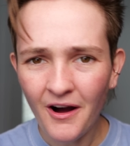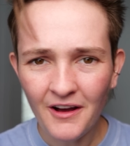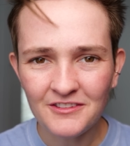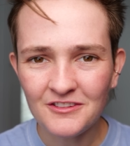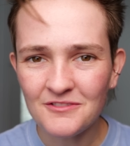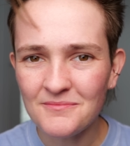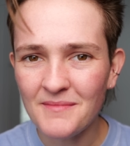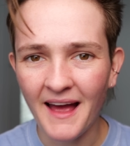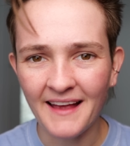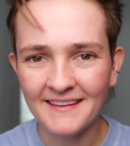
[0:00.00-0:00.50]

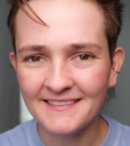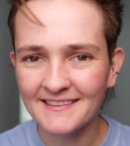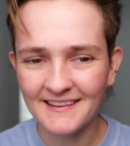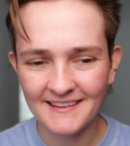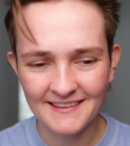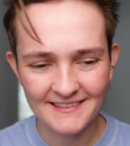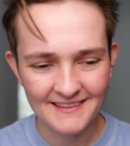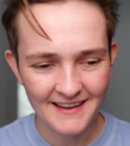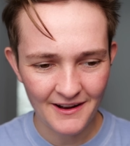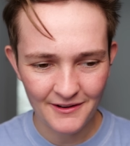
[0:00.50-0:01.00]
awesome as
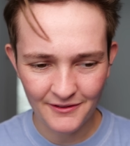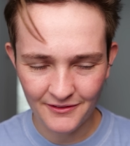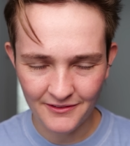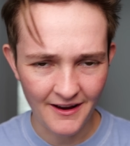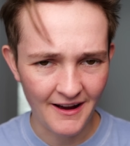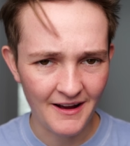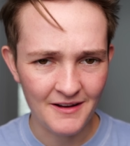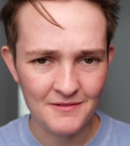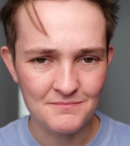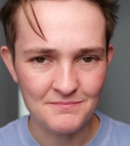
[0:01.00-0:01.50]
this sounds
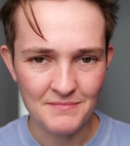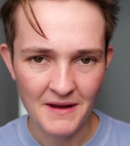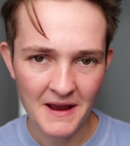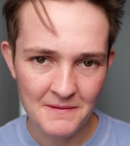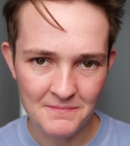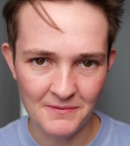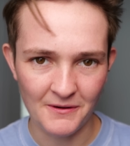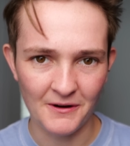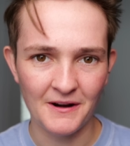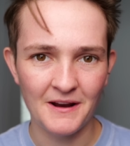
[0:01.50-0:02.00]
on
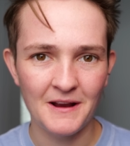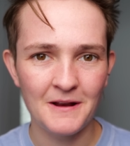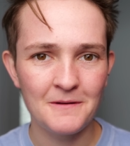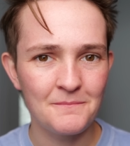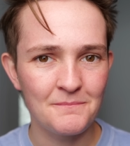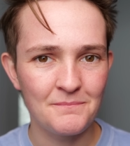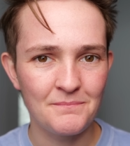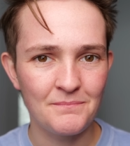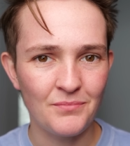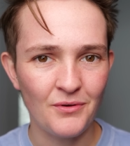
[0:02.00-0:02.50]
paper,
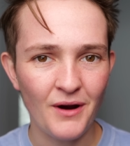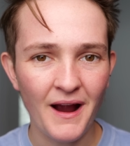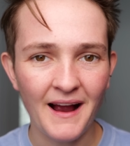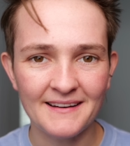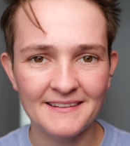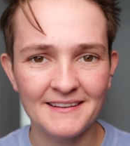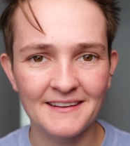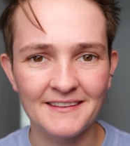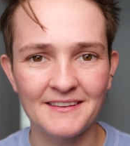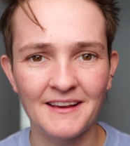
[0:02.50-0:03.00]
in
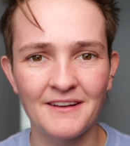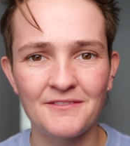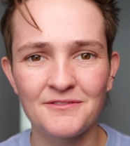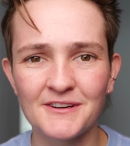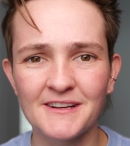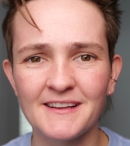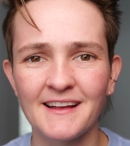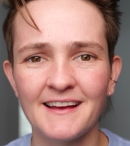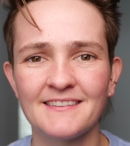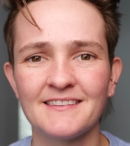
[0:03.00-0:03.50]
practice, I've
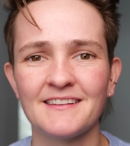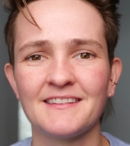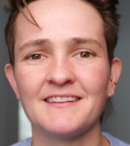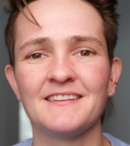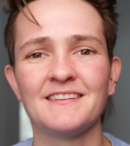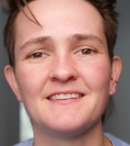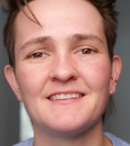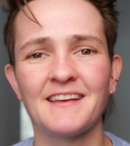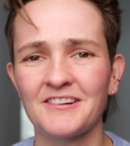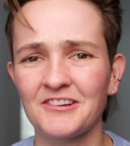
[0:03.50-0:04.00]
realized that
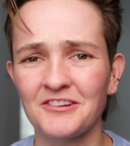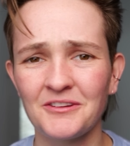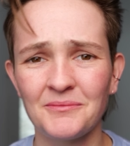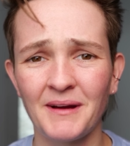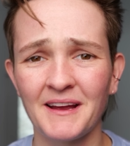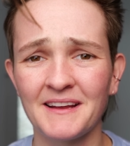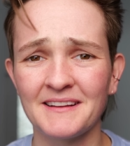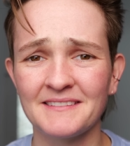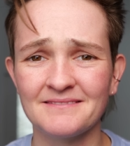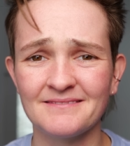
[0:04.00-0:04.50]
this is actually
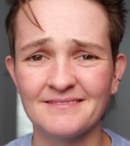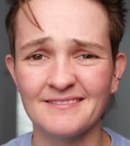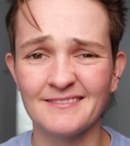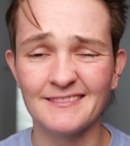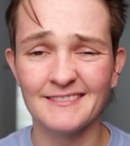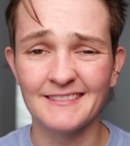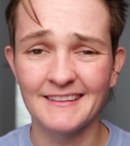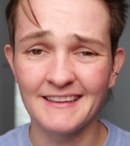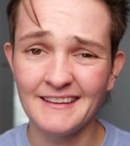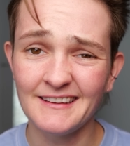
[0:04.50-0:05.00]
my
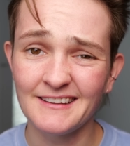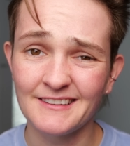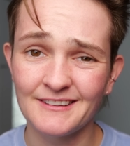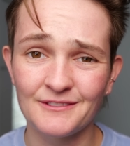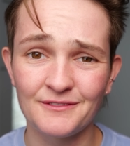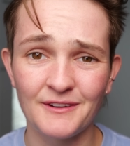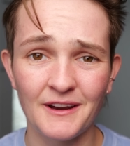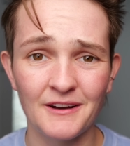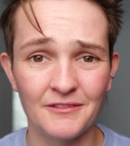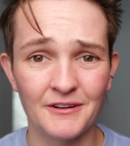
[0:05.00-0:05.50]
least
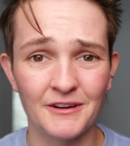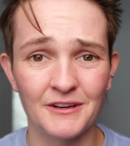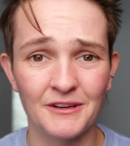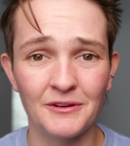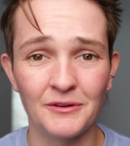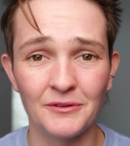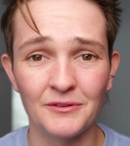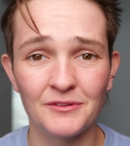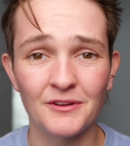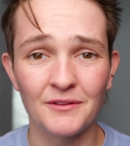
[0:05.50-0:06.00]
favorite
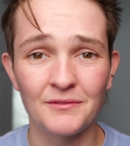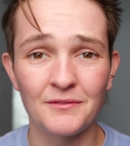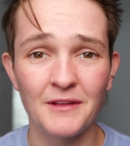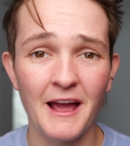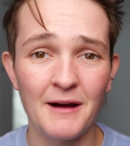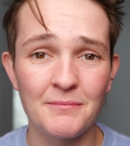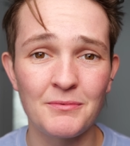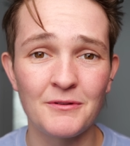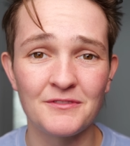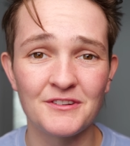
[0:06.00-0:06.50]
use of the
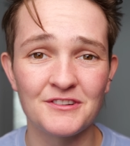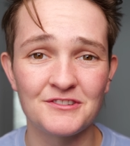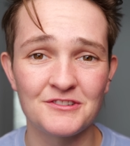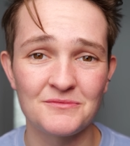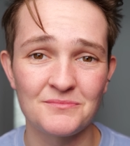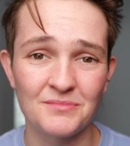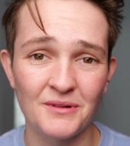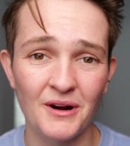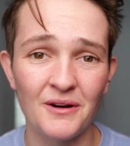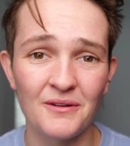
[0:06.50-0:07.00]
Apple
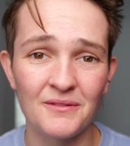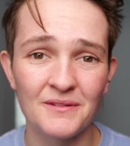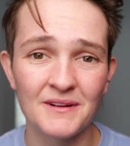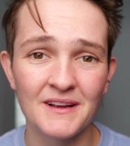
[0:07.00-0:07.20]
Vision Pro.